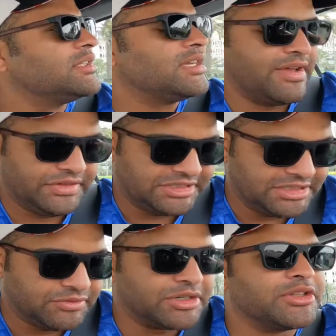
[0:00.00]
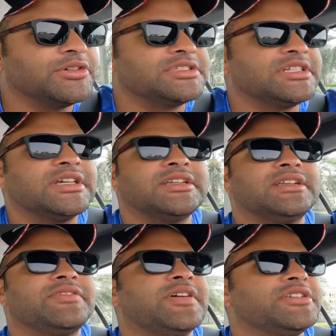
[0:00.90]
I haven't seen one of those yet,
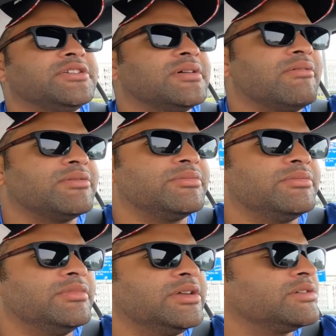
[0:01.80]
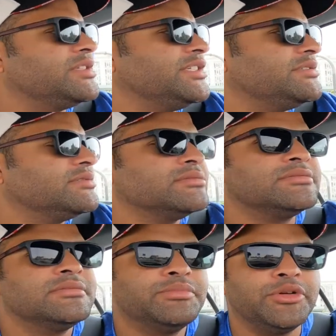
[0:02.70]
and if I do, I will literally
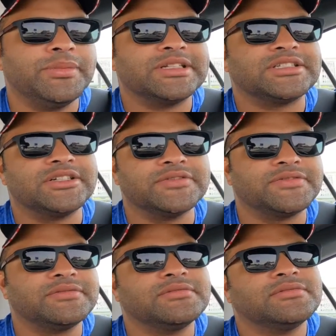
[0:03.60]
poop myself.